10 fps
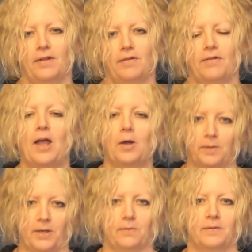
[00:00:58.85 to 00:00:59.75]
to help
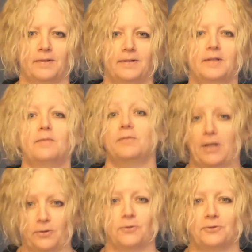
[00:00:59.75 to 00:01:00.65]
you
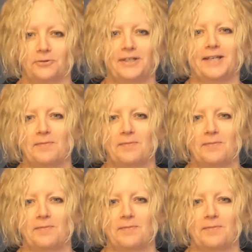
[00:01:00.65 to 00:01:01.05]
tell your story in a